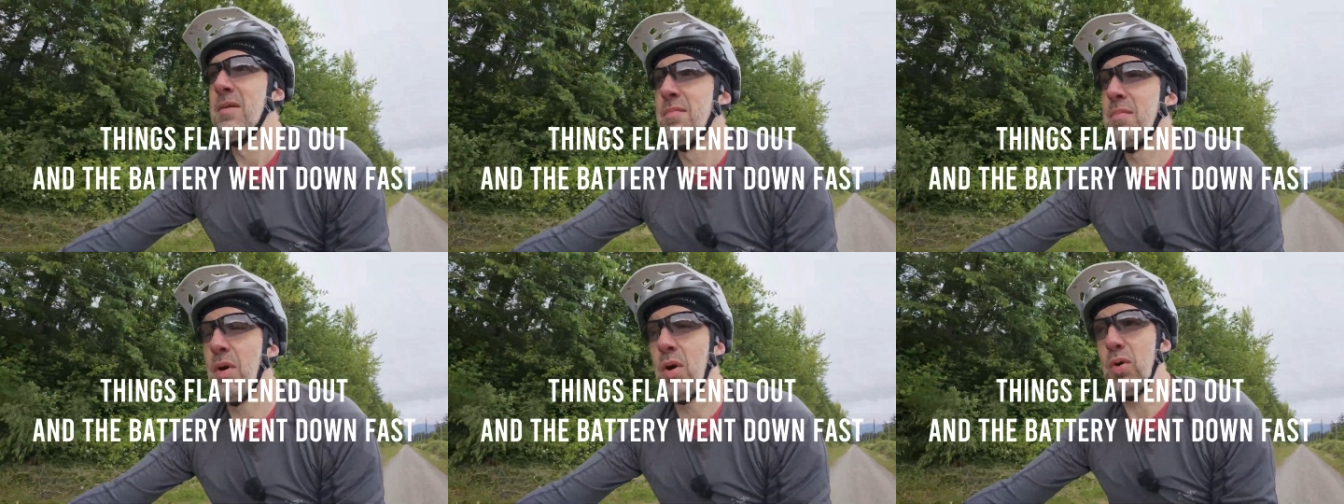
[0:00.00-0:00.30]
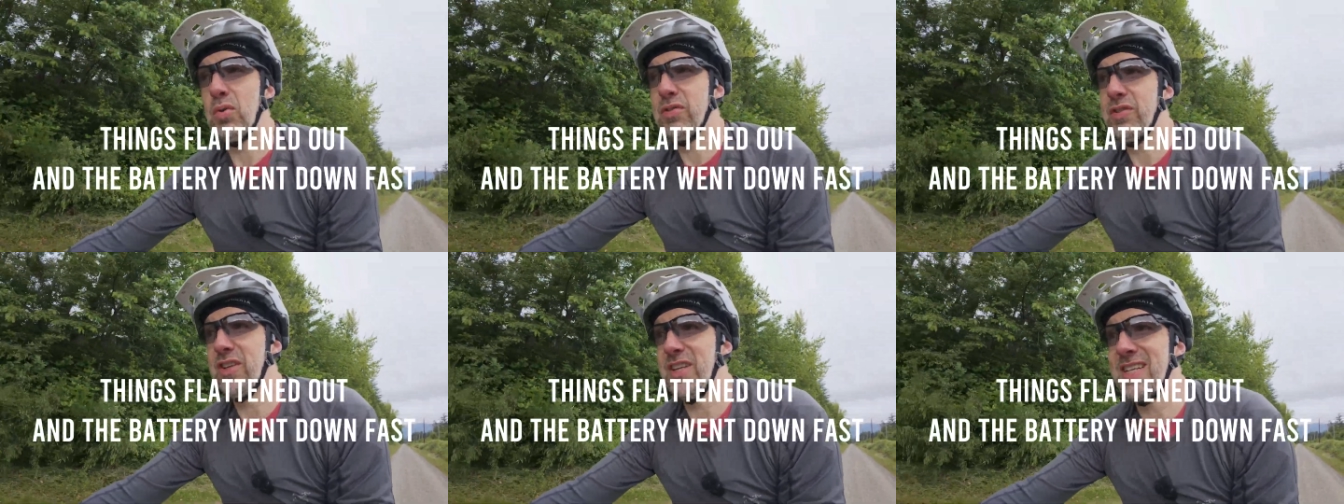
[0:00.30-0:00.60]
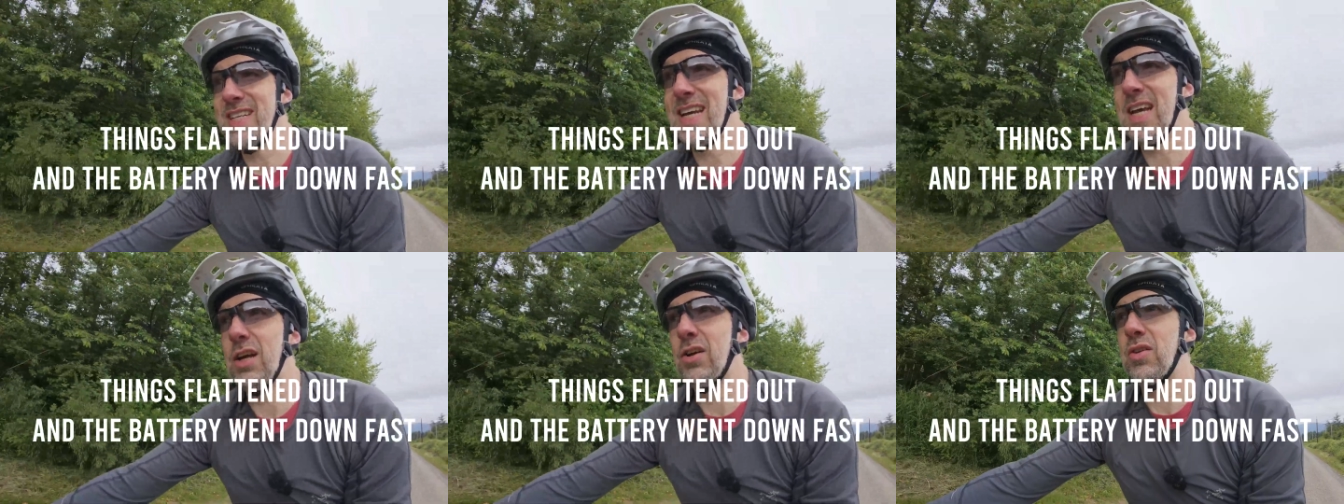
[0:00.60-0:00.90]

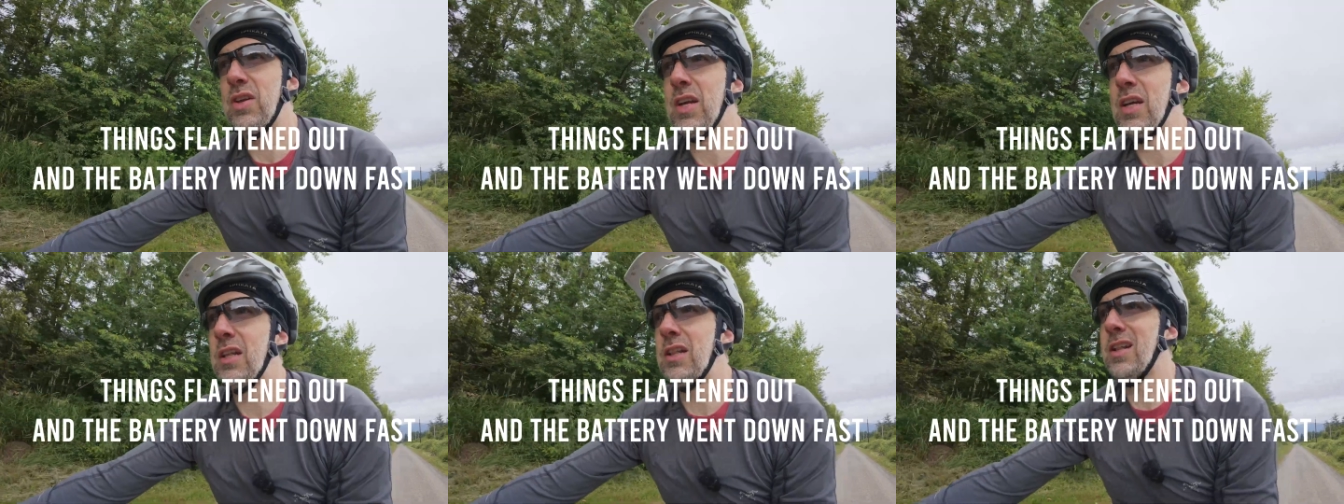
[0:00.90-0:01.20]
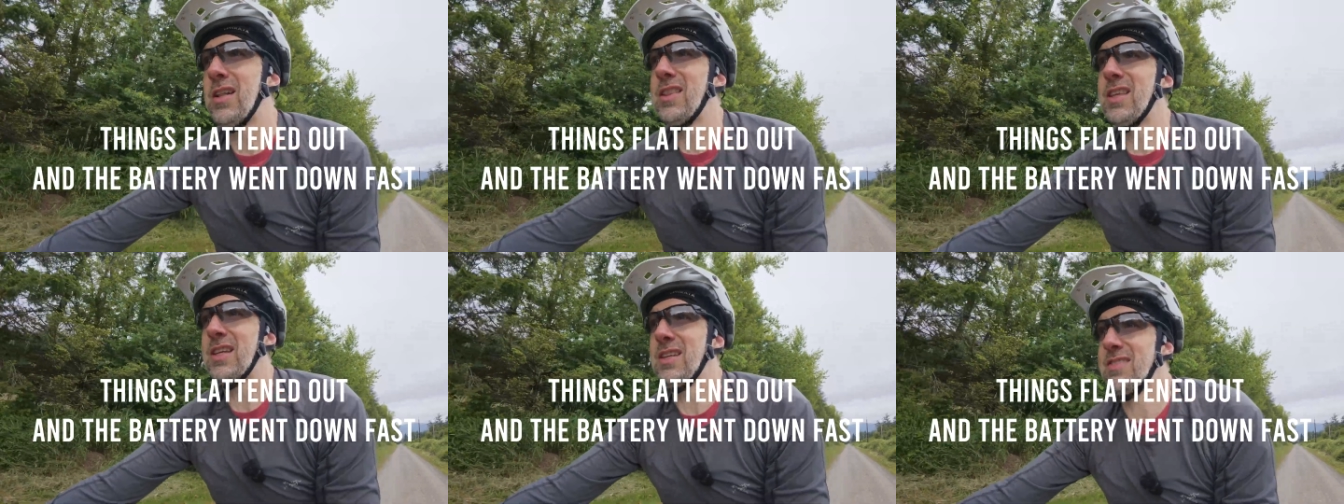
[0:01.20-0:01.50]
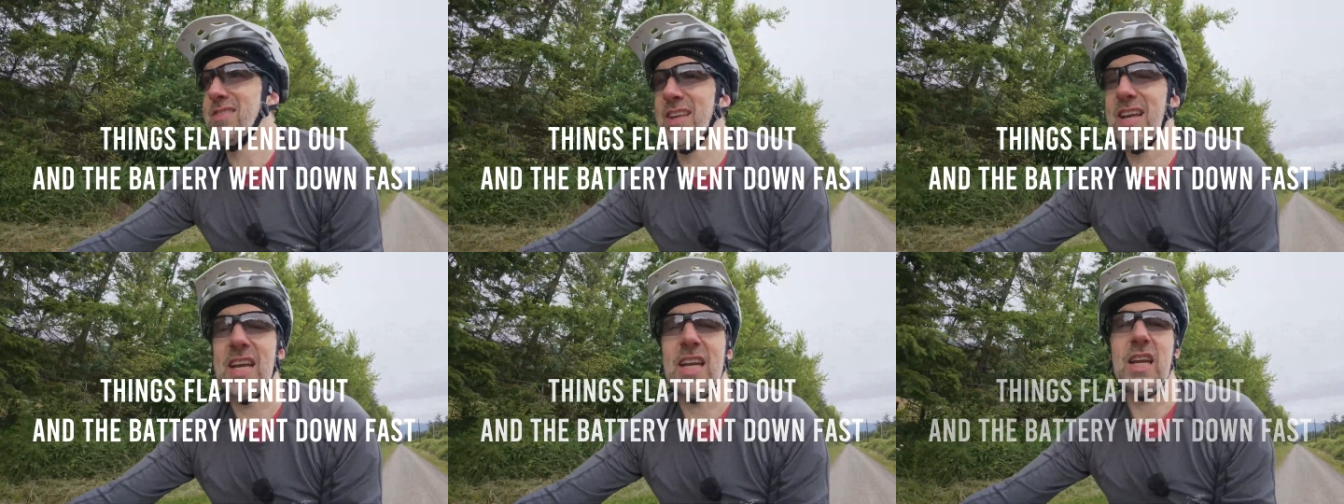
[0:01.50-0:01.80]
Mostly downhill. I think
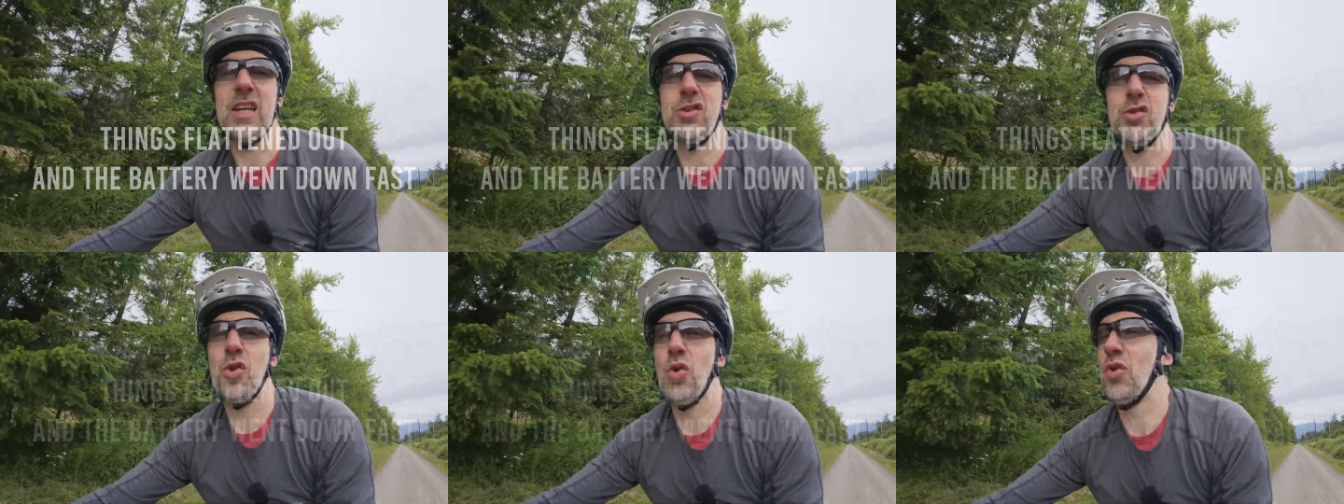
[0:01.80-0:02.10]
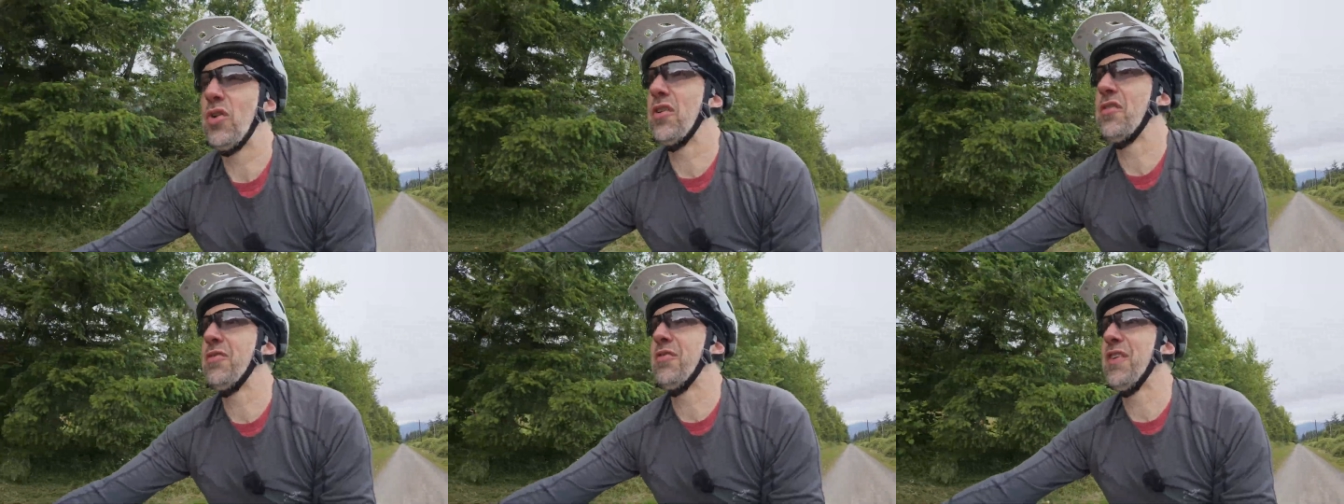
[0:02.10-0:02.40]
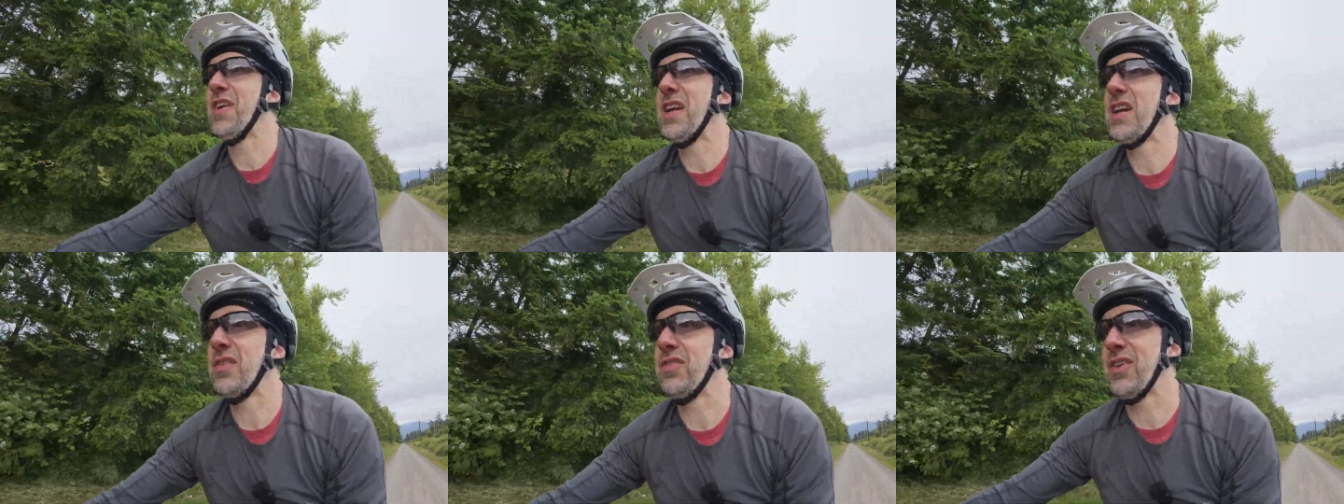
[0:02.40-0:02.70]
it's like 200
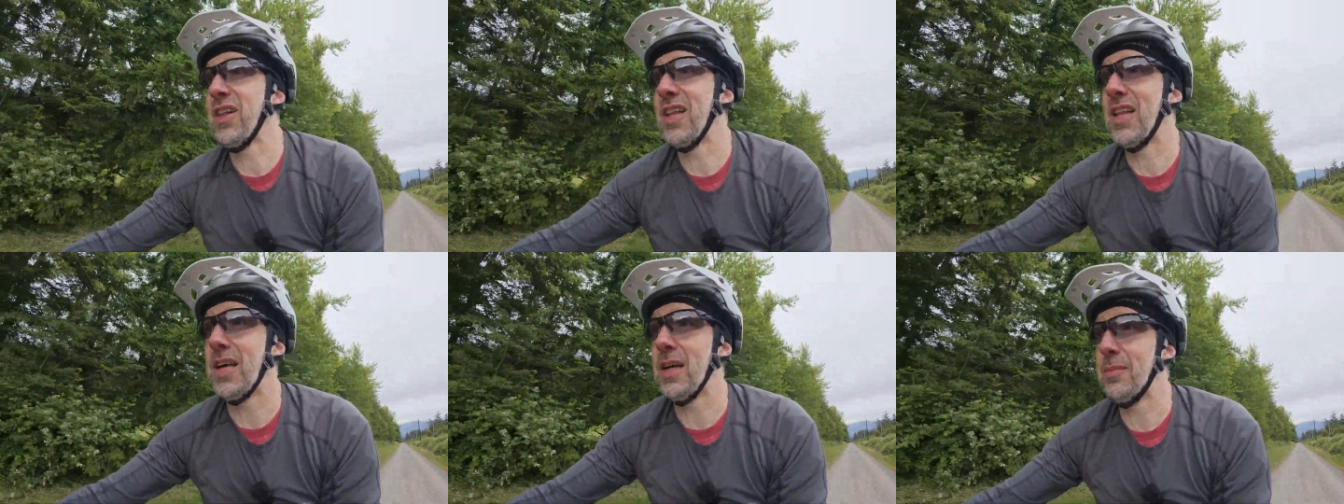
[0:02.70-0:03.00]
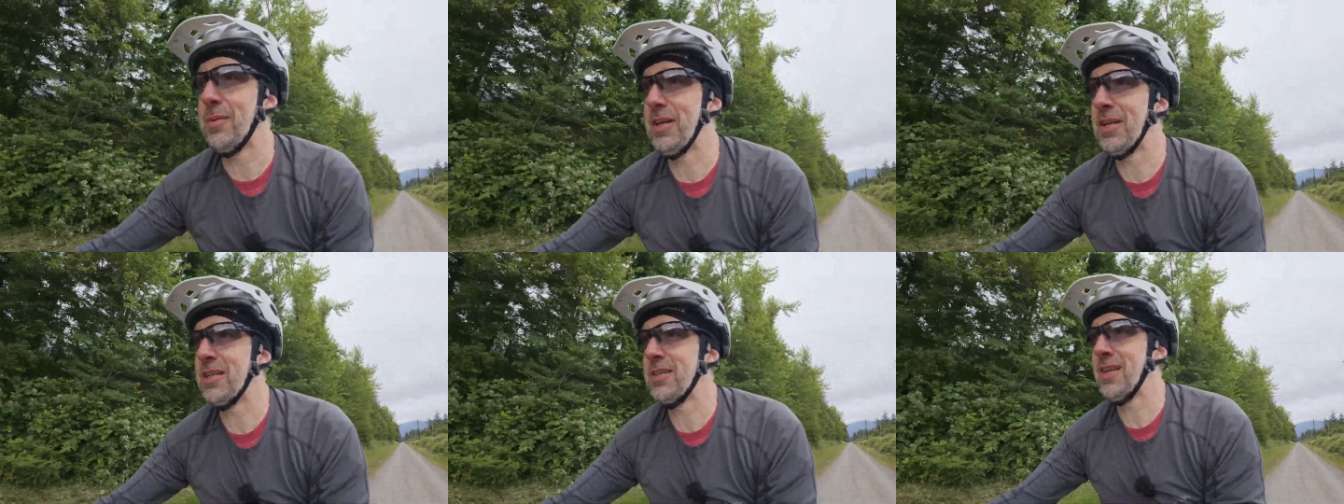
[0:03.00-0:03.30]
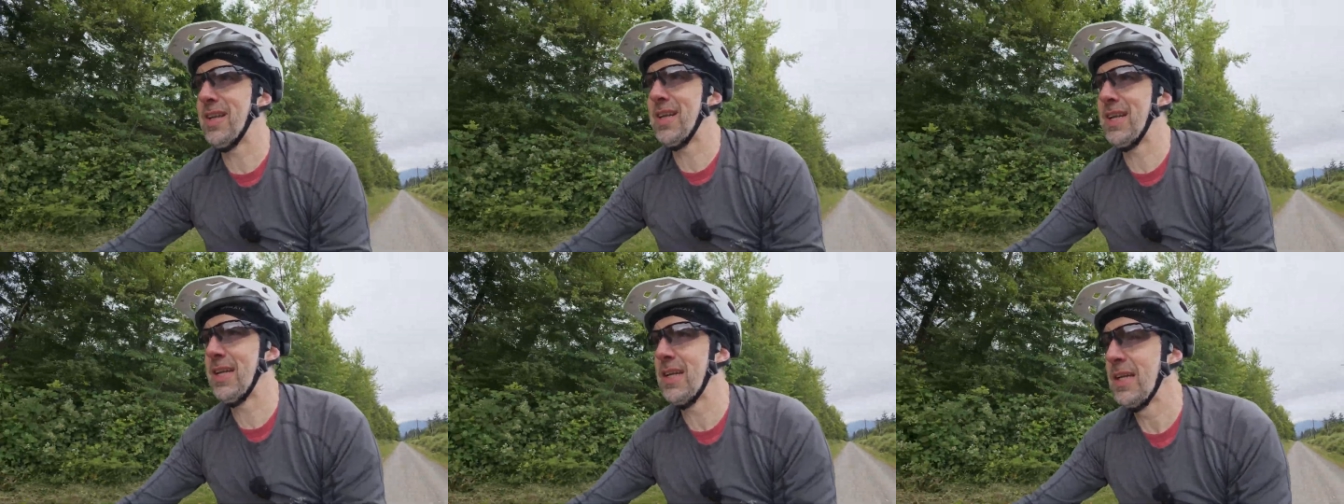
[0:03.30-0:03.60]
feet of climbing
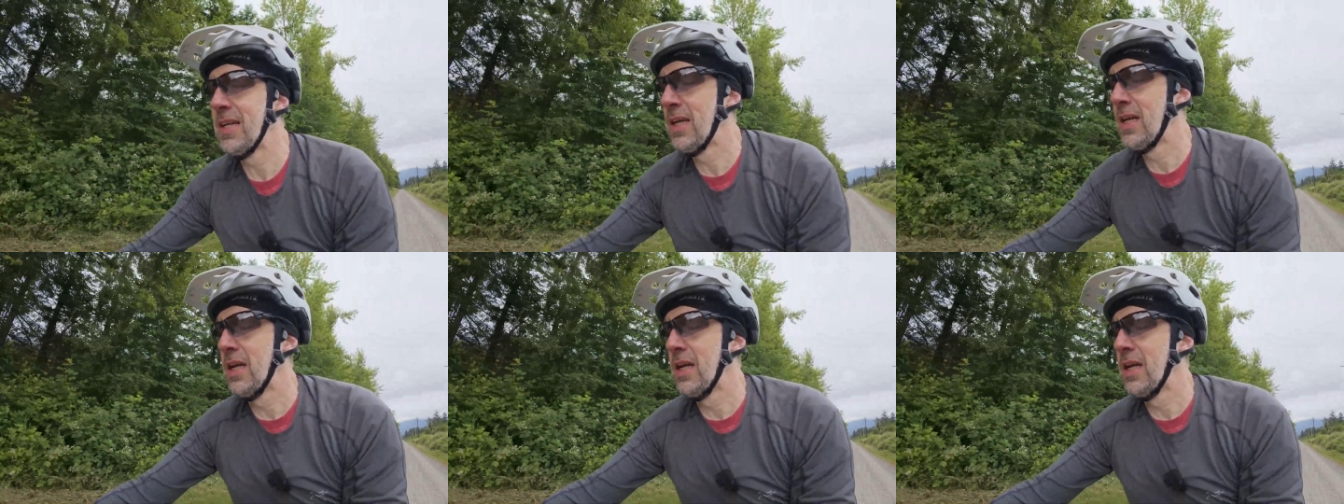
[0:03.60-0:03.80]
today.